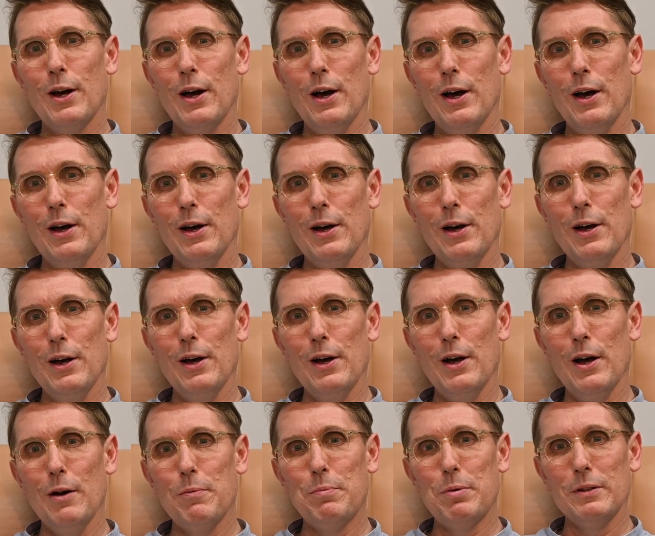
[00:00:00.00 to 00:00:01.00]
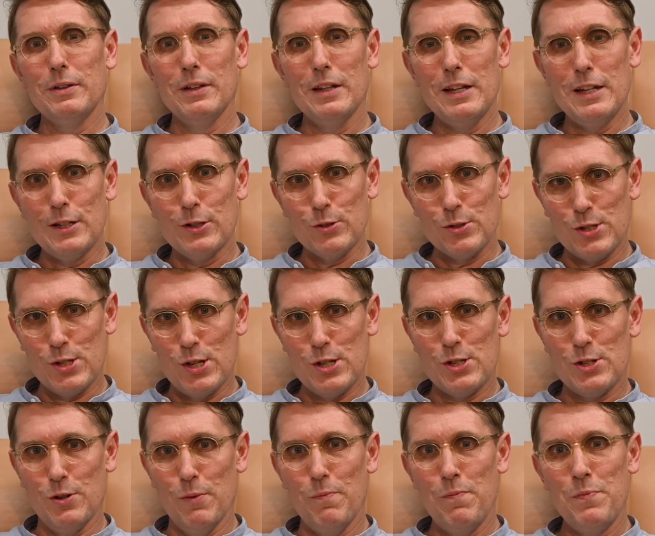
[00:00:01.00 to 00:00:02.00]
a political
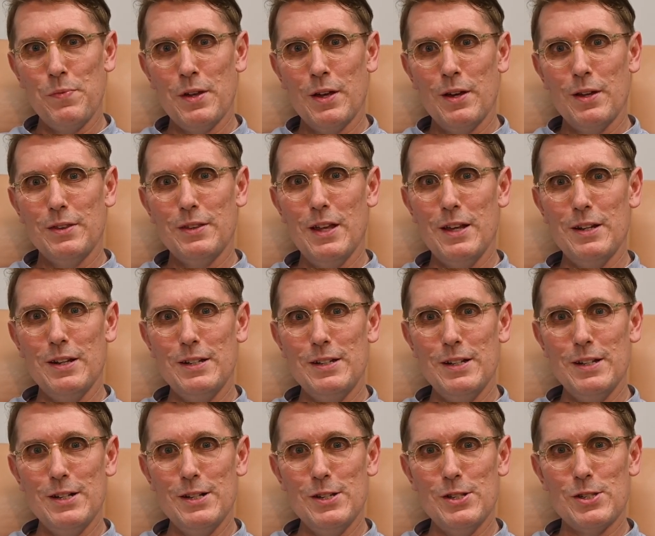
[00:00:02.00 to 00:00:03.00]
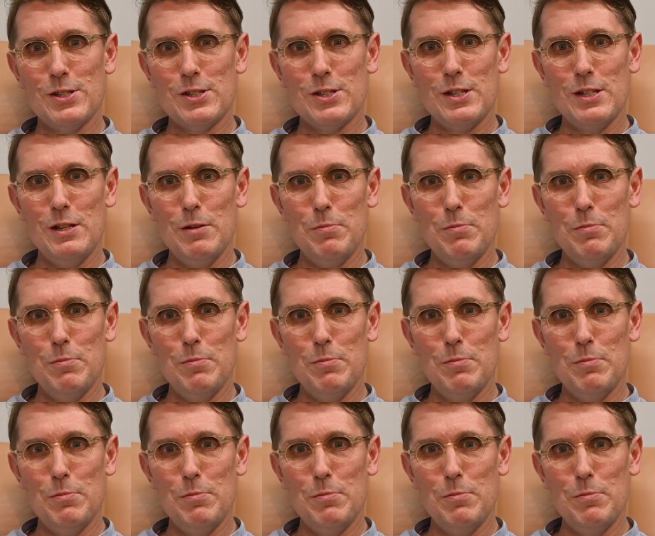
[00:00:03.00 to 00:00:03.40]
system than it is the